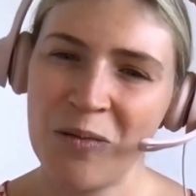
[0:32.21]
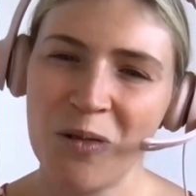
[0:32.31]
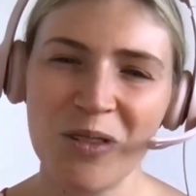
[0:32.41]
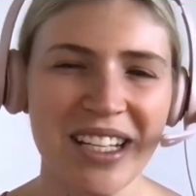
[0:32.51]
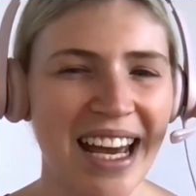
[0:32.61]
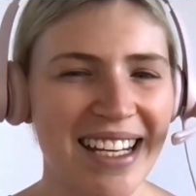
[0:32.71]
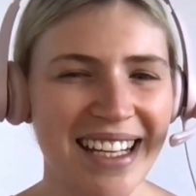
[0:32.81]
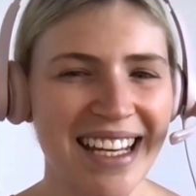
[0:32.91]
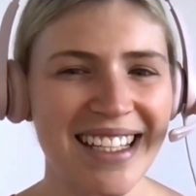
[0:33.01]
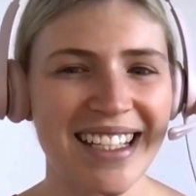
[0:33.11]
Well, today's
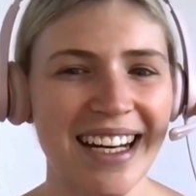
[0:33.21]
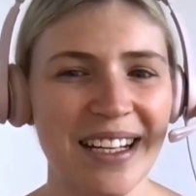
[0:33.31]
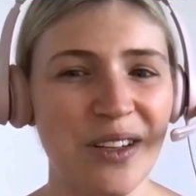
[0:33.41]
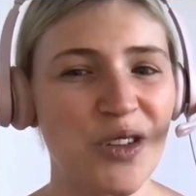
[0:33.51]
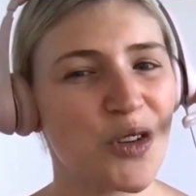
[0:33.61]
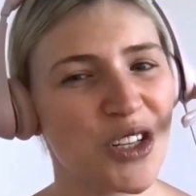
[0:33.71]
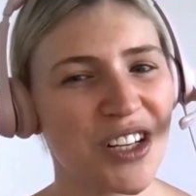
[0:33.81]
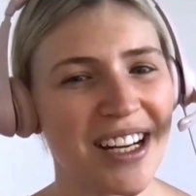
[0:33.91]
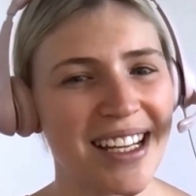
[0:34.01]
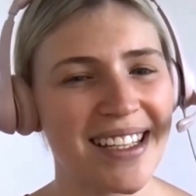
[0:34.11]
guest studied
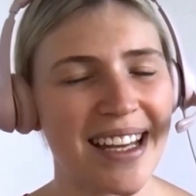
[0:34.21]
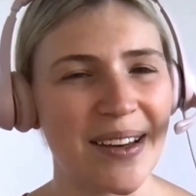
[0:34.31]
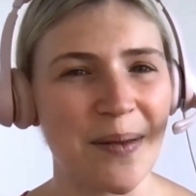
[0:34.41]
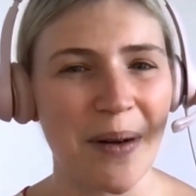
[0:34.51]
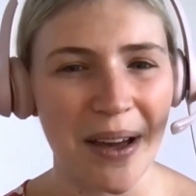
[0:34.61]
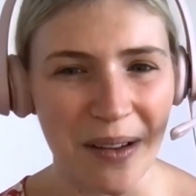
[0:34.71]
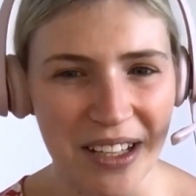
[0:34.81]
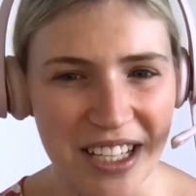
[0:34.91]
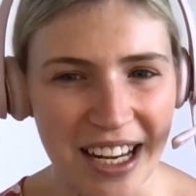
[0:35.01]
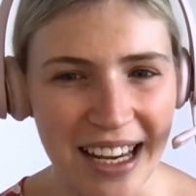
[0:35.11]
nutrition and cellular
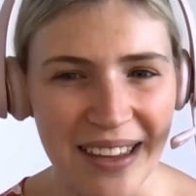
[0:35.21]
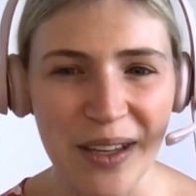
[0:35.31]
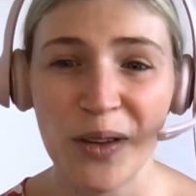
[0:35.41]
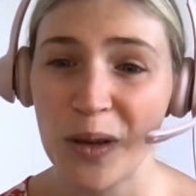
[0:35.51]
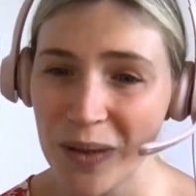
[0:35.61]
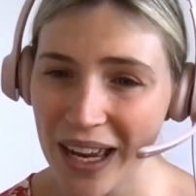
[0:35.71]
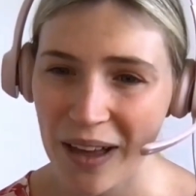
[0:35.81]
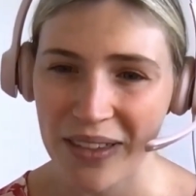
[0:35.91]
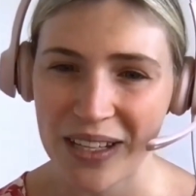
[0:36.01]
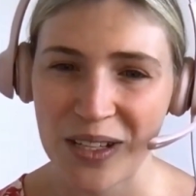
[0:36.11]
biology in the human
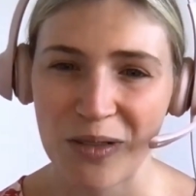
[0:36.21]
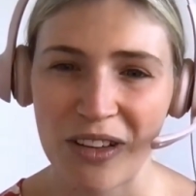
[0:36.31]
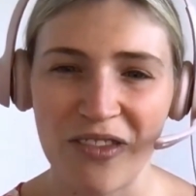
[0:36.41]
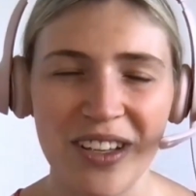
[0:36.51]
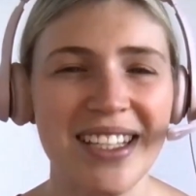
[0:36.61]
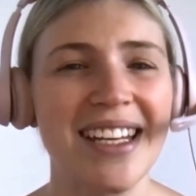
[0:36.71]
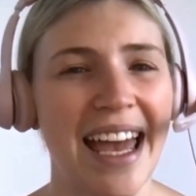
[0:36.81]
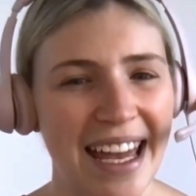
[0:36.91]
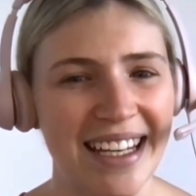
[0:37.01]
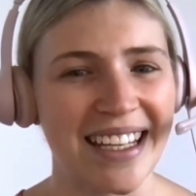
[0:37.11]
health industry for
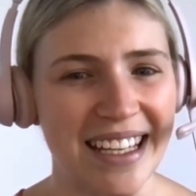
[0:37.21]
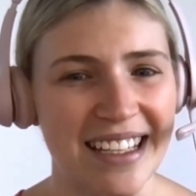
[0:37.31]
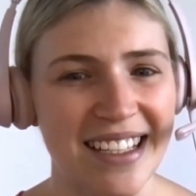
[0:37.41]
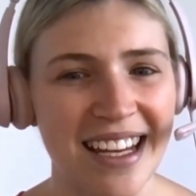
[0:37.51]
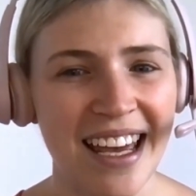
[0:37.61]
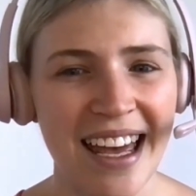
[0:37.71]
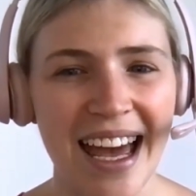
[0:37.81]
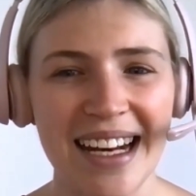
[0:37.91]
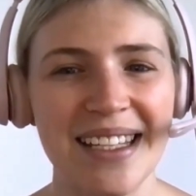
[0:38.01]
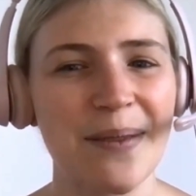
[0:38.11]
10 years
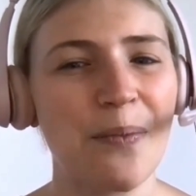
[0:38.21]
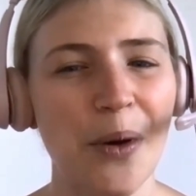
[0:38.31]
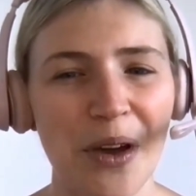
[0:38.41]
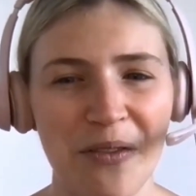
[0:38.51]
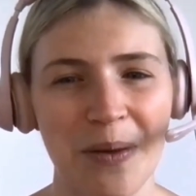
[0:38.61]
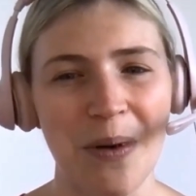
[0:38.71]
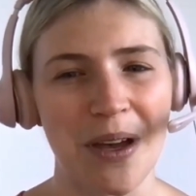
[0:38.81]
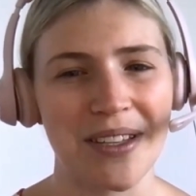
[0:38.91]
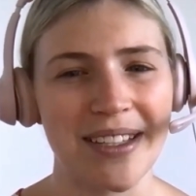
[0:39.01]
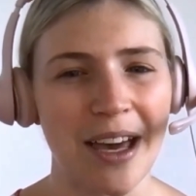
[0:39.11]
and is the perfect
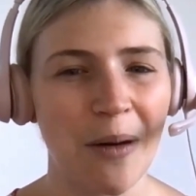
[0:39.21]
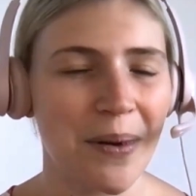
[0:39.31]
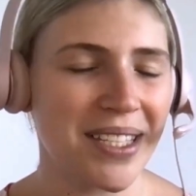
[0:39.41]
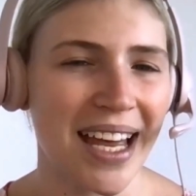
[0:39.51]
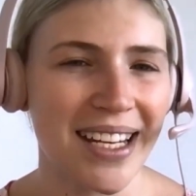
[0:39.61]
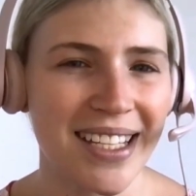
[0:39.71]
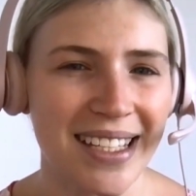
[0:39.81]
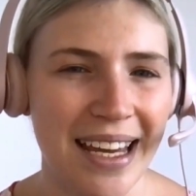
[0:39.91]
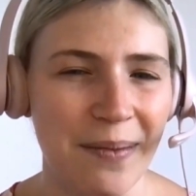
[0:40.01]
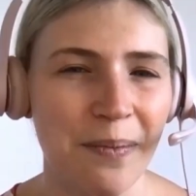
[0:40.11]
person to help us
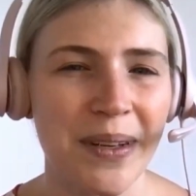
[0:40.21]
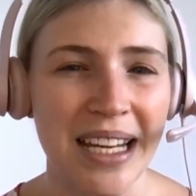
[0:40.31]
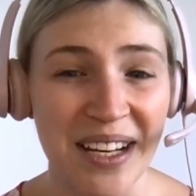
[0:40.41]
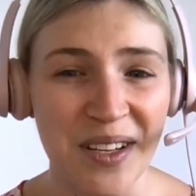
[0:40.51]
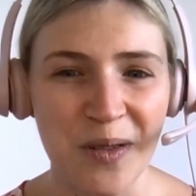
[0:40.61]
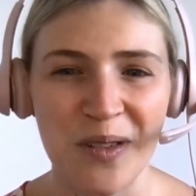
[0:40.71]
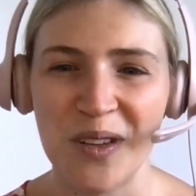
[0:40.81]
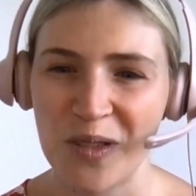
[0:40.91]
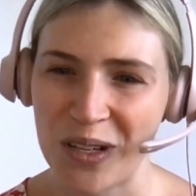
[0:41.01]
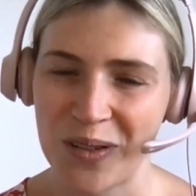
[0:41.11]
understand potential
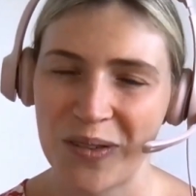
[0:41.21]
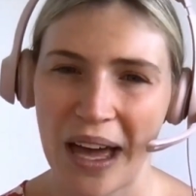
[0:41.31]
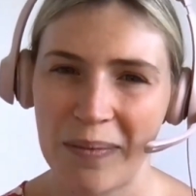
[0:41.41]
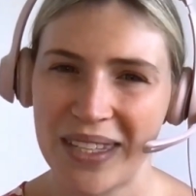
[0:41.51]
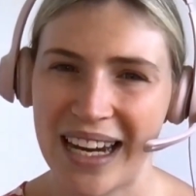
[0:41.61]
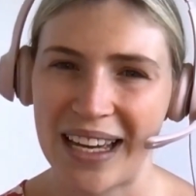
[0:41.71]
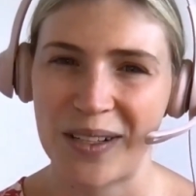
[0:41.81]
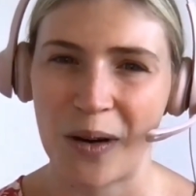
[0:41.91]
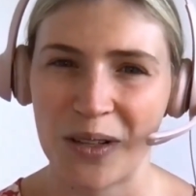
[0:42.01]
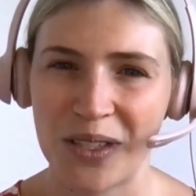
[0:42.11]
nutritional gaps in our
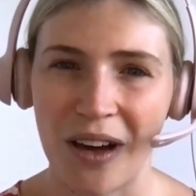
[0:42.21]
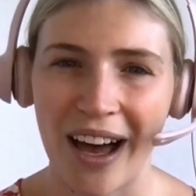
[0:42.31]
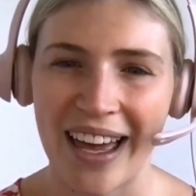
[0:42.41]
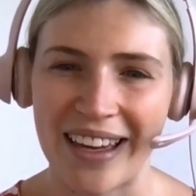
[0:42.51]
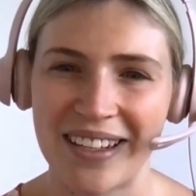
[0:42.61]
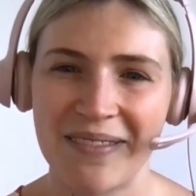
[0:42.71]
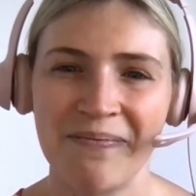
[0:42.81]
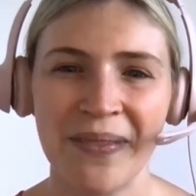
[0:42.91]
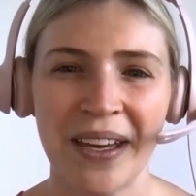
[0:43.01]
dog's diet.